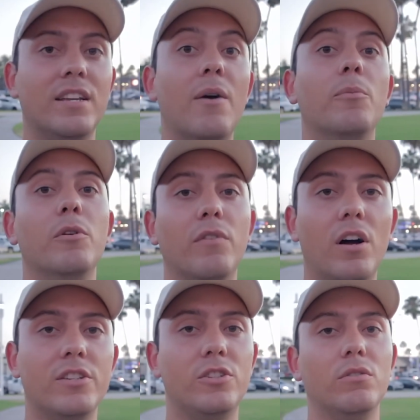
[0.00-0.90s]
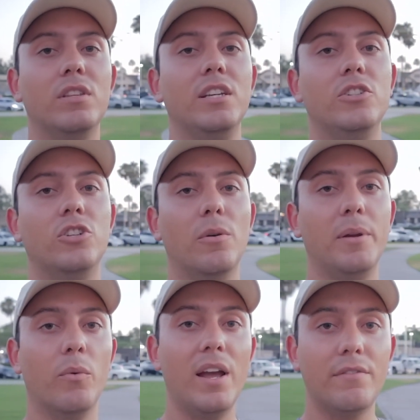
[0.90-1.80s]
Now we'll move on to the Joby
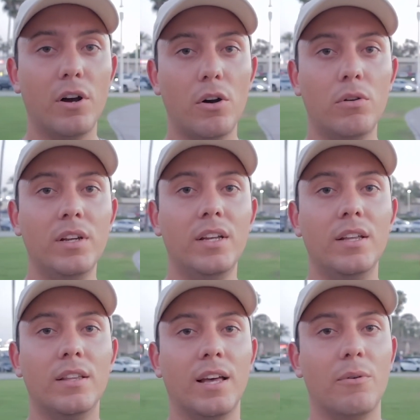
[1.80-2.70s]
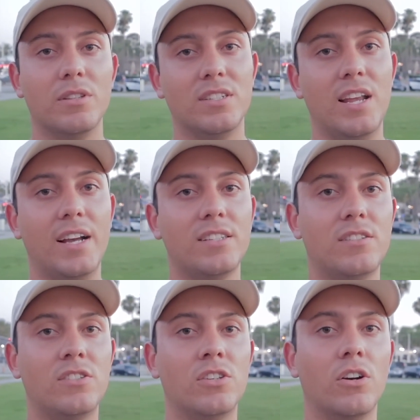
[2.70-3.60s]
Wavo. That one's next,
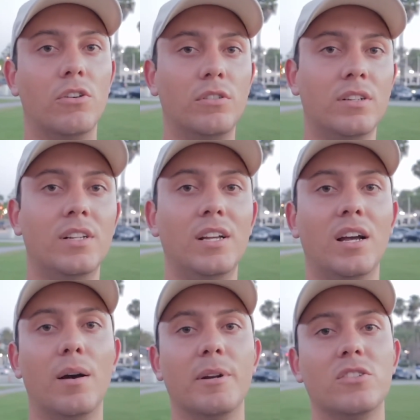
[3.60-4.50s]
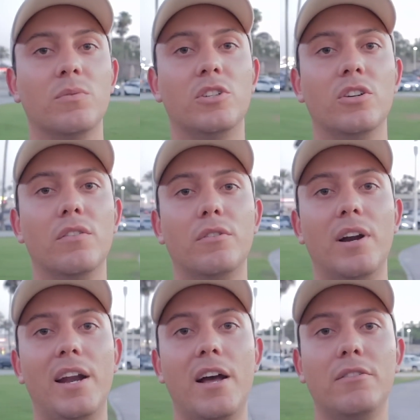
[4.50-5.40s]
so I'm gonna switch it over
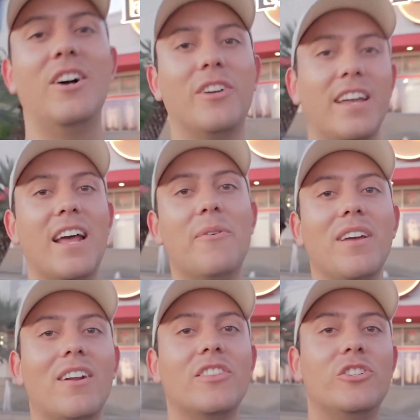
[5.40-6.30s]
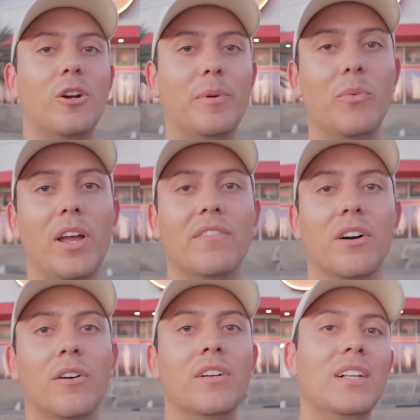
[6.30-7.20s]
right now. Okay, now we got on the Joby
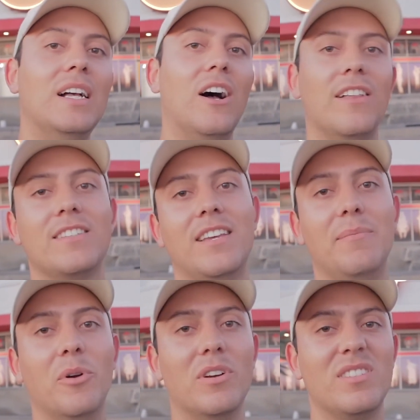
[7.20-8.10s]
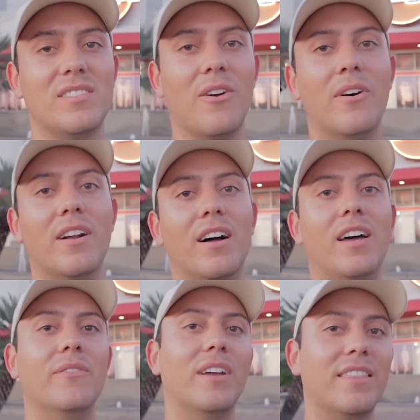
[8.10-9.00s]
Wavo. All the same noise is going
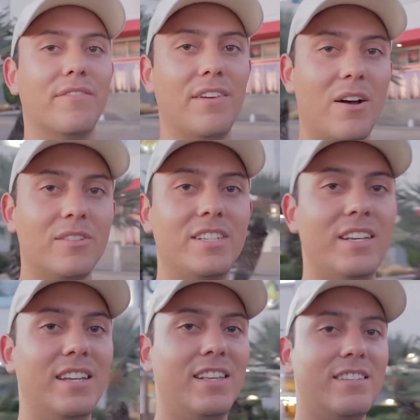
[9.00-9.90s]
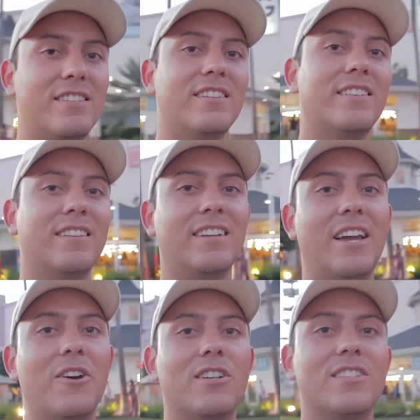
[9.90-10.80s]
on. We got the fountains,
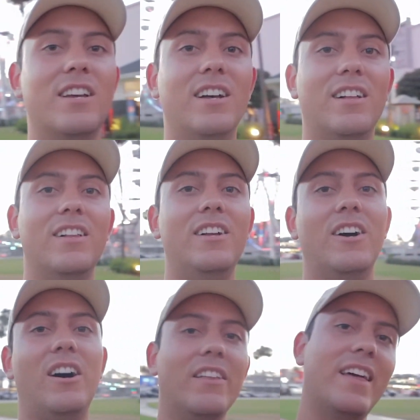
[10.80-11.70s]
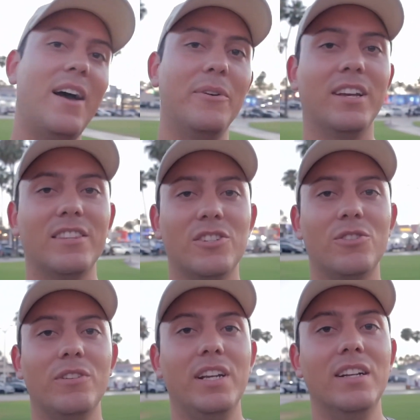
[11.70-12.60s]
carousel, all that. We got the
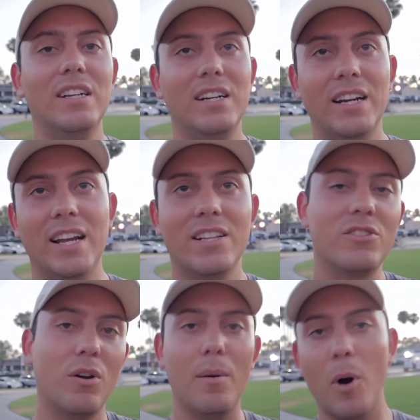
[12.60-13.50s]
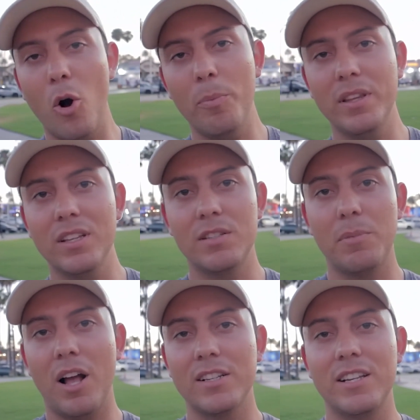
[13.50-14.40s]
street. And so I'm hoping this
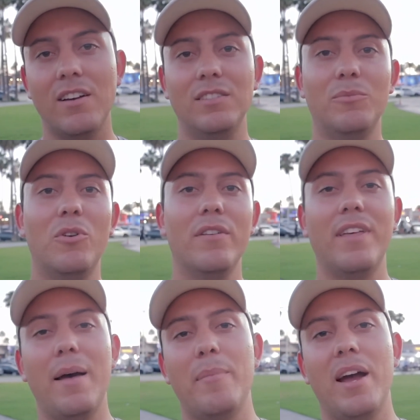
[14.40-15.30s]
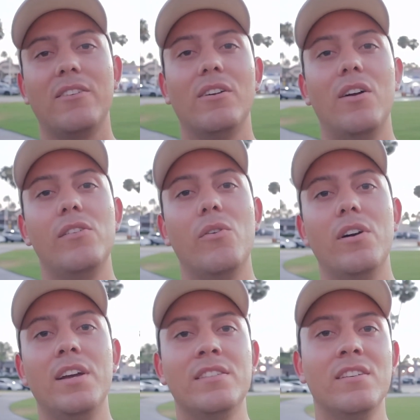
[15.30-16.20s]
blocks out more of that background
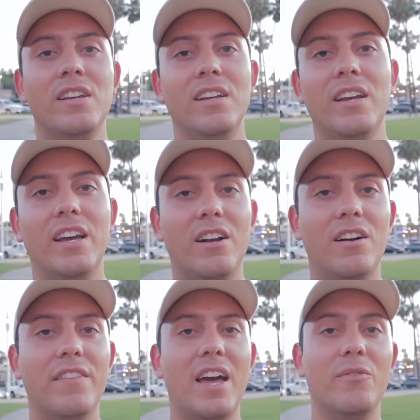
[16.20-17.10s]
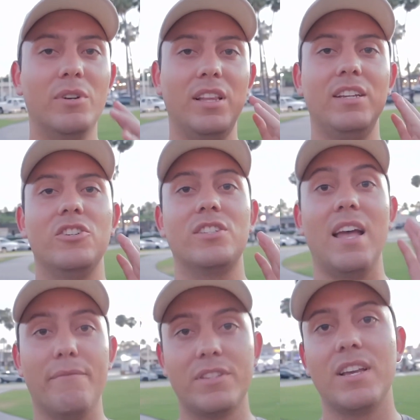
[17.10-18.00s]
noise and all of that and really just
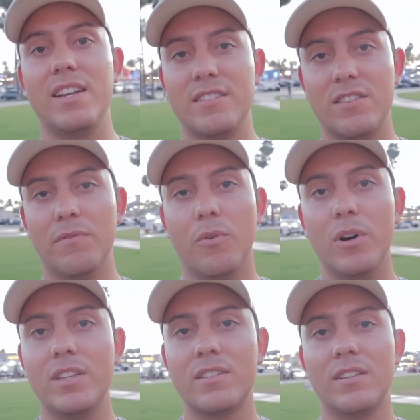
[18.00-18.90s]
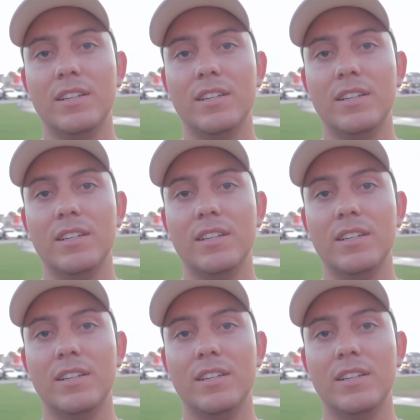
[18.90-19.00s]
emphasizes the voice.